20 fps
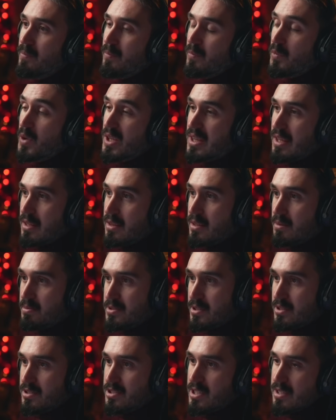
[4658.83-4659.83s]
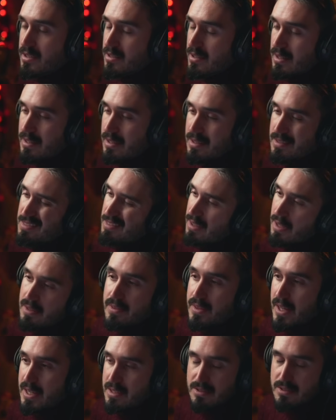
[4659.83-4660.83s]
within the project, and
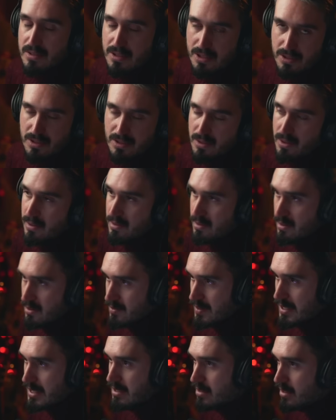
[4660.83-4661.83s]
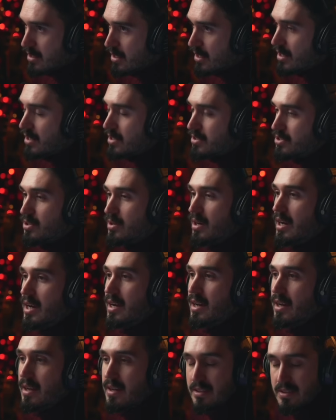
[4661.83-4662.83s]
that's just not great. So
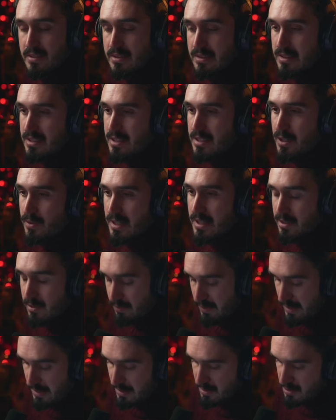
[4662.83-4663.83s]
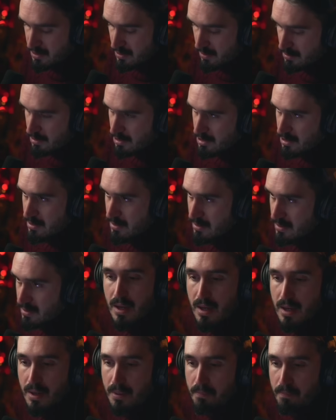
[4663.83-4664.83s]
I still need to find a solution.
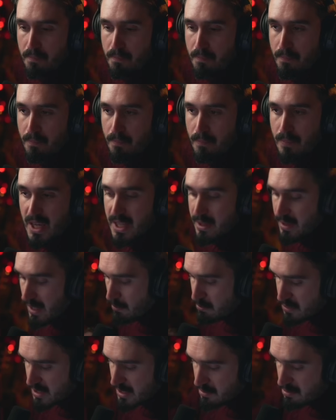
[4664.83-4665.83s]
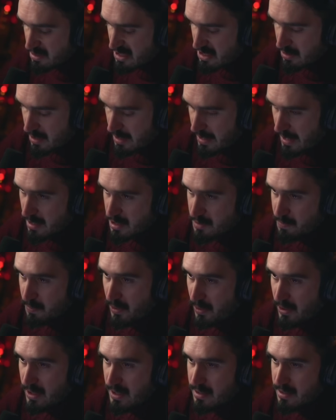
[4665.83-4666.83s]
And that brings me to the next
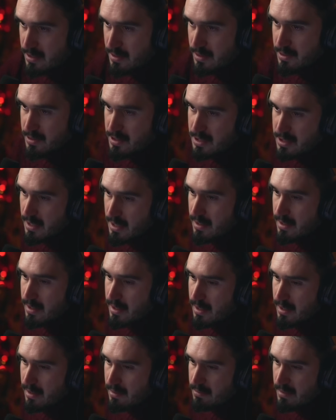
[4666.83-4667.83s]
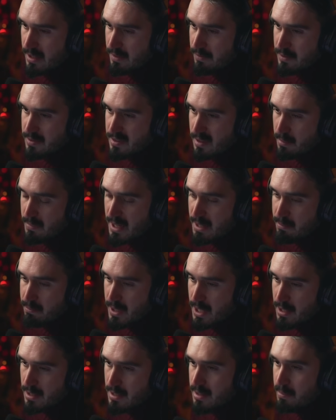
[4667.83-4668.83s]
point. You see that, if you
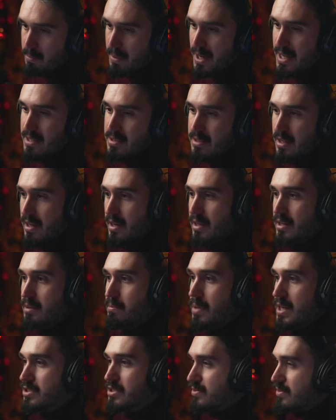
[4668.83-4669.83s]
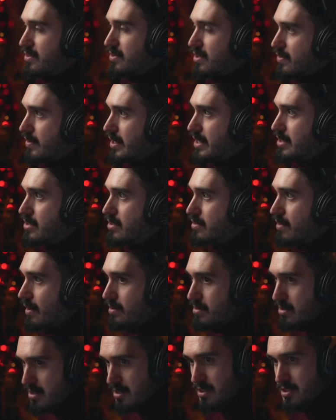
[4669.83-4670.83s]
remember, in the past I had a bunch of crazy
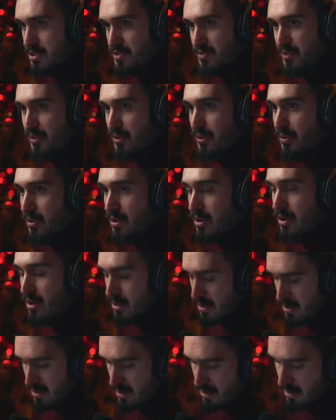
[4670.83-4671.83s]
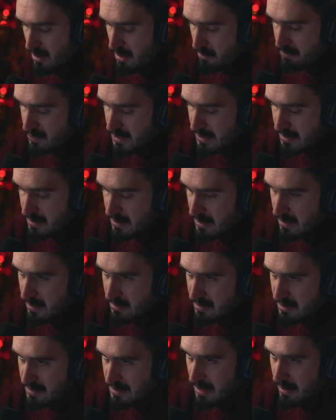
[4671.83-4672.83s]
routings for printing
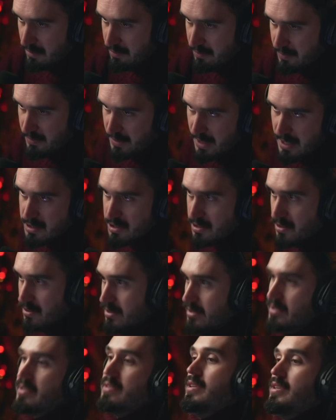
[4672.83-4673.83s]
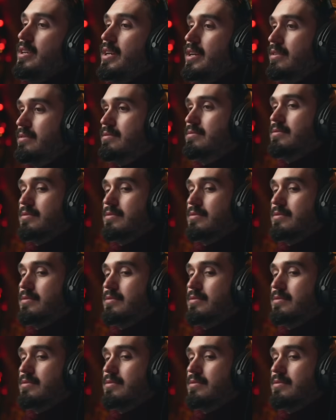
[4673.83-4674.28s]
stuff. That's gone. Yeah,